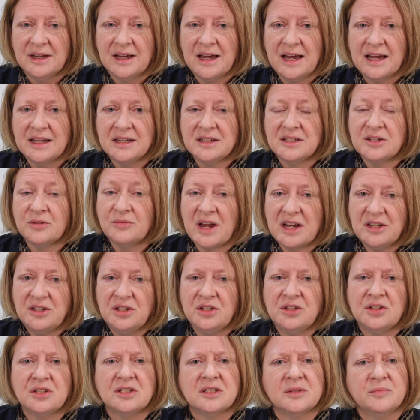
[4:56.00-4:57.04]
and direct you
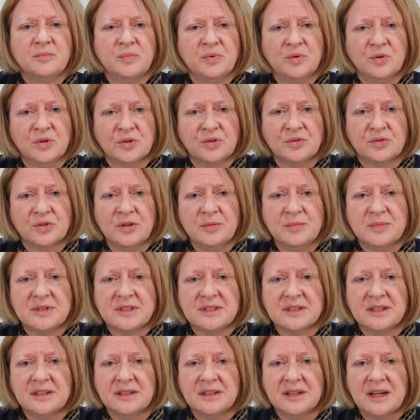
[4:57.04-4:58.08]
to support
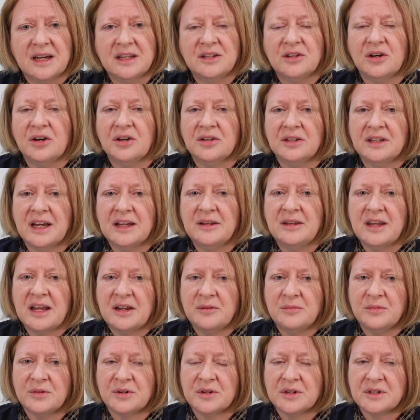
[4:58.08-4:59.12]
groups and online
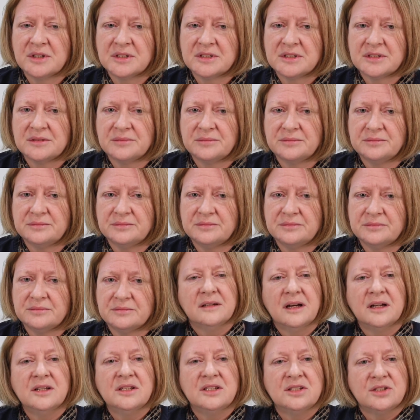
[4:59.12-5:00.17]
networks.
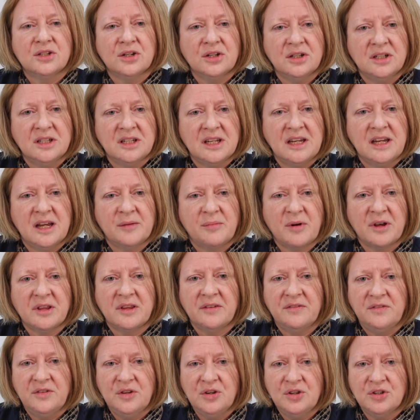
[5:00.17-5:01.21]
Uncertainty about the
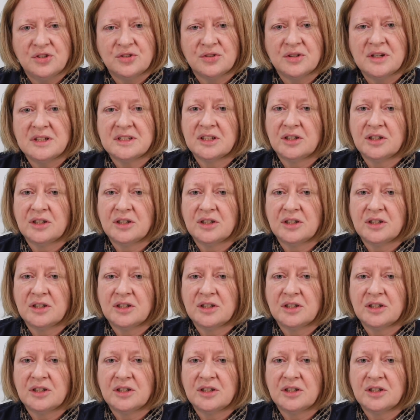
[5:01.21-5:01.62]
future is a